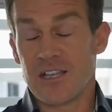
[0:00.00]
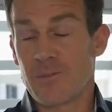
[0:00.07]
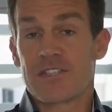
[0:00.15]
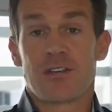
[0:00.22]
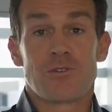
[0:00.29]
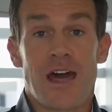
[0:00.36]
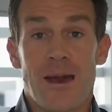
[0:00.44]
Up
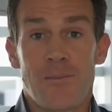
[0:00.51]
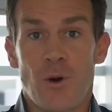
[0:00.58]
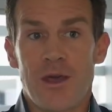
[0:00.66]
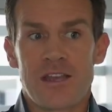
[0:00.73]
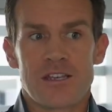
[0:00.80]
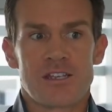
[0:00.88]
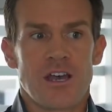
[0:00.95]
until that
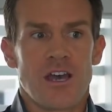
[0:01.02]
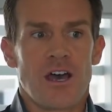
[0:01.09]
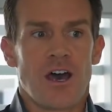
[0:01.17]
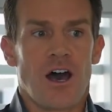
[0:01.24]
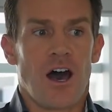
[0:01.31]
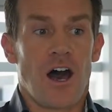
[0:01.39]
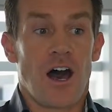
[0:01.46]
point,
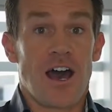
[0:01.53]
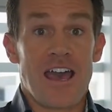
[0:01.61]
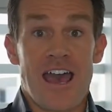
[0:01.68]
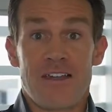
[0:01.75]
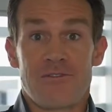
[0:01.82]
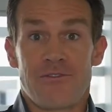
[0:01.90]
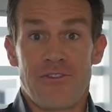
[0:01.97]
I
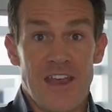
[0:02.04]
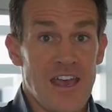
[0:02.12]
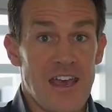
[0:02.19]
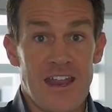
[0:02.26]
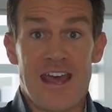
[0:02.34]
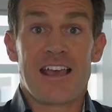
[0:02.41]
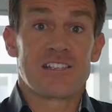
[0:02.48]
had
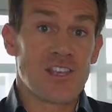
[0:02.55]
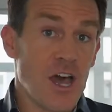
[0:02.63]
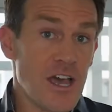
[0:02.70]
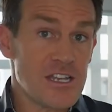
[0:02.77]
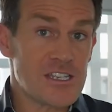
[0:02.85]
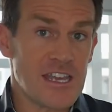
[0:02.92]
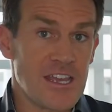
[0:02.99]
fear and
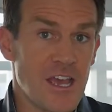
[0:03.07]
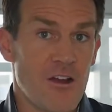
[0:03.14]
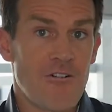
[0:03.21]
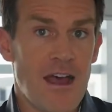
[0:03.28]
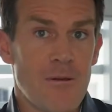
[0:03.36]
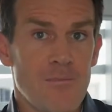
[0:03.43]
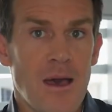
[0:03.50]
anxiety
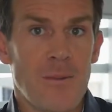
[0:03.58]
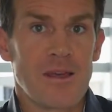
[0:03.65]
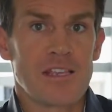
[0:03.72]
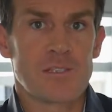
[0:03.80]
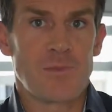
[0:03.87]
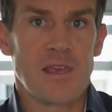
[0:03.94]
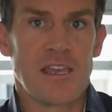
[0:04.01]
around
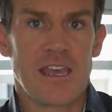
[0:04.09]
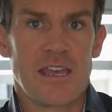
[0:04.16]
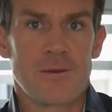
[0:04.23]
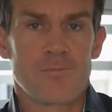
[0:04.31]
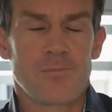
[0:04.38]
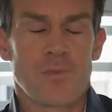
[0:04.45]
public speaking.